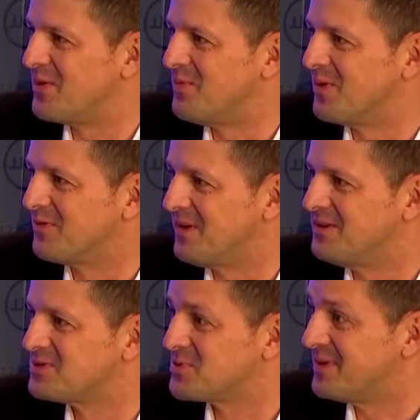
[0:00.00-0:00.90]
the automotive
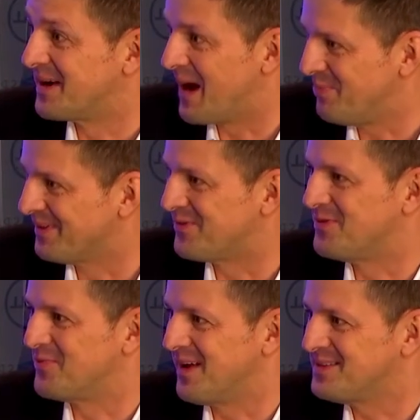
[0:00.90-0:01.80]
industry in a couple
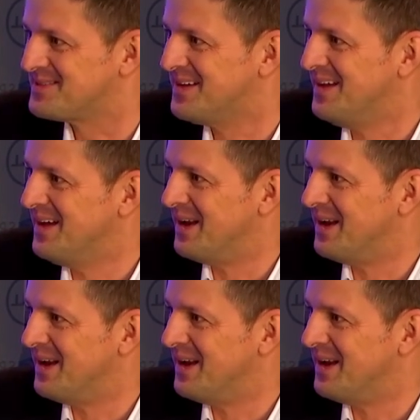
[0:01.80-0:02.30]
different ways.